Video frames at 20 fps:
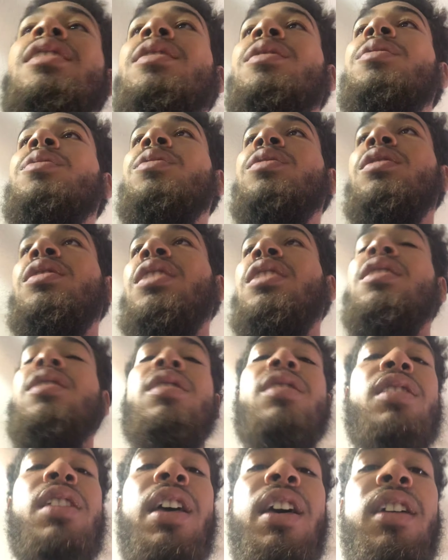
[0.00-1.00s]
the sense
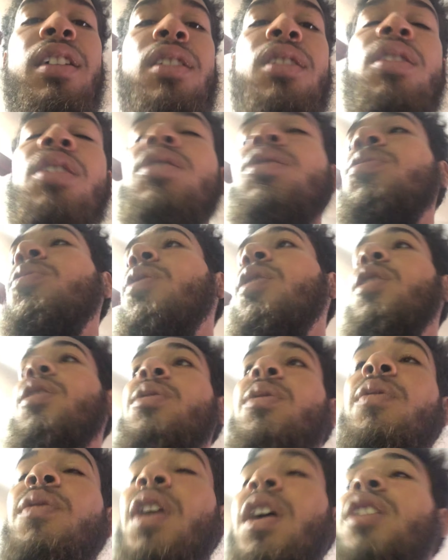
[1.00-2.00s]
that, the world
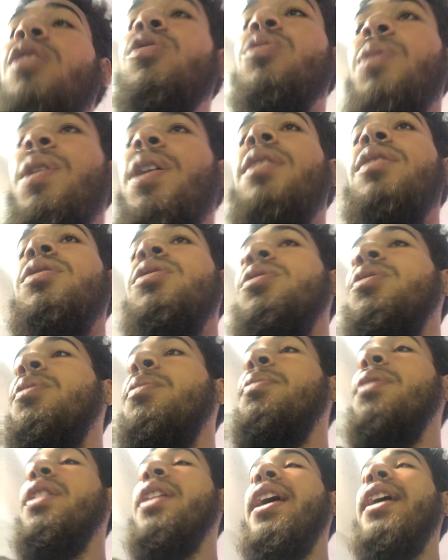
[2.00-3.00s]
revolves around you,
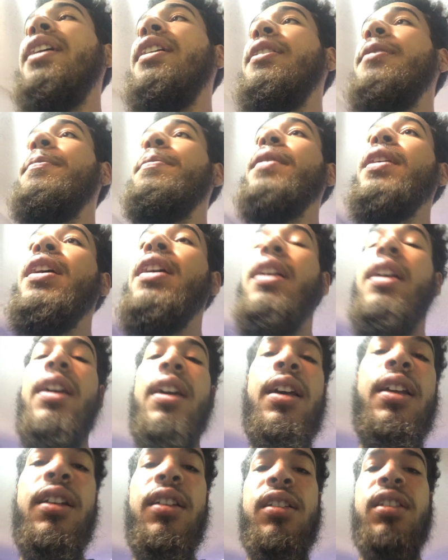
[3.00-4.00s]
but like
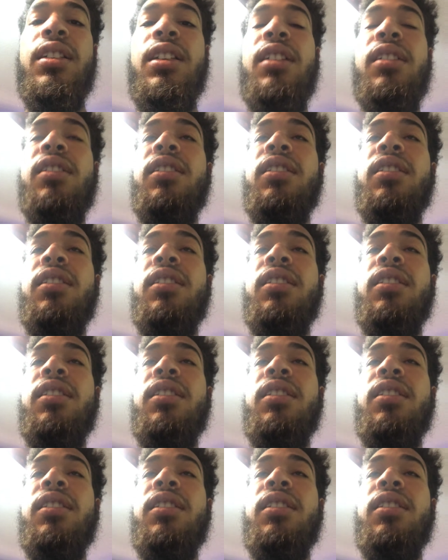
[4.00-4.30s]
in the sense